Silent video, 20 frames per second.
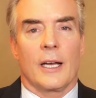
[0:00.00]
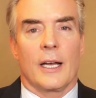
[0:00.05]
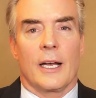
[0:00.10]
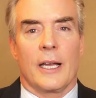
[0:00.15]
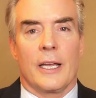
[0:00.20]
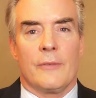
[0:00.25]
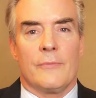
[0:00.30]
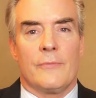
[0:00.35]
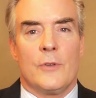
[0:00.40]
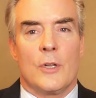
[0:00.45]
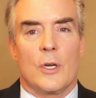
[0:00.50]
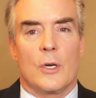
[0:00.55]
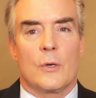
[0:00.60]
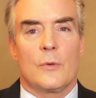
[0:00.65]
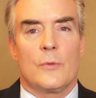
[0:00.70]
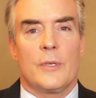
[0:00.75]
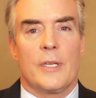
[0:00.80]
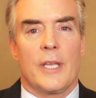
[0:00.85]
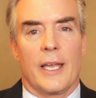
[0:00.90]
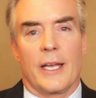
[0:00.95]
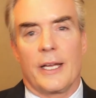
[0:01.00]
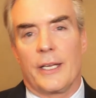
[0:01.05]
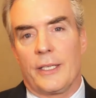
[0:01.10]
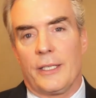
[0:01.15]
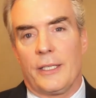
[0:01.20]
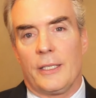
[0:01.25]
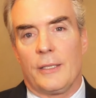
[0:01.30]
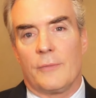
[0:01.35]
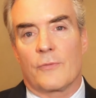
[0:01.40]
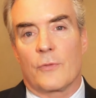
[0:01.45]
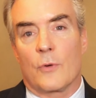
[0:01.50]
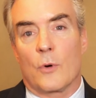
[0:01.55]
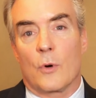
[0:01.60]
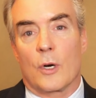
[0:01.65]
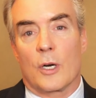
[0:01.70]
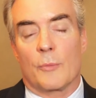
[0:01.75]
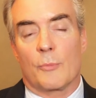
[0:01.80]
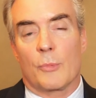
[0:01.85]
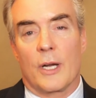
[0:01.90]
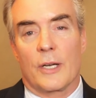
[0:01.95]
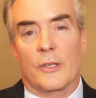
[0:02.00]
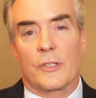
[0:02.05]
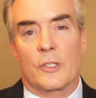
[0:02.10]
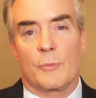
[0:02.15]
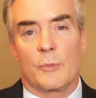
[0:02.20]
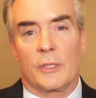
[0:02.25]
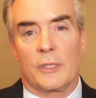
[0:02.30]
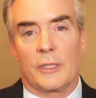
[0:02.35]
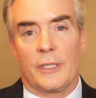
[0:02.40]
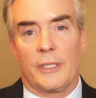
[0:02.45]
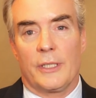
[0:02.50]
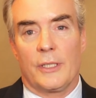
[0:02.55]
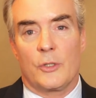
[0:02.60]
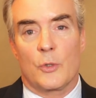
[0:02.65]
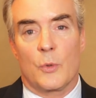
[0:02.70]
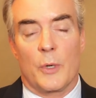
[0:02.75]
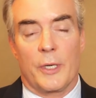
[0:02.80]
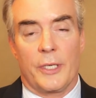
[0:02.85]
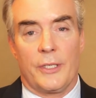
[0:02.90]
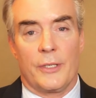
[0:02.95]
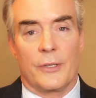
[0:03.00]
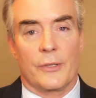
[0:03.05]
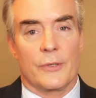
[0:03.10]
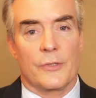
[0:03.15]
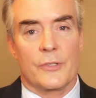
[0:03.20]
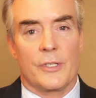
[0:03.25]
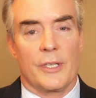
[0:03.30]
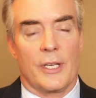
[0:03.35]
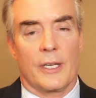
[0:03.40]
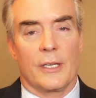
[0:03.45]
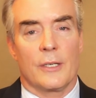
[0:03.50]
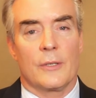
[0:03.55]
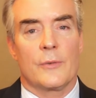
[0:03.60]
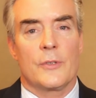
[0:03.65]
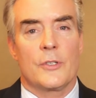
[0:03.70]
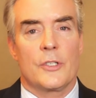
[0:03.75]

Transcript: I've known Hattie for approximately 20 years now.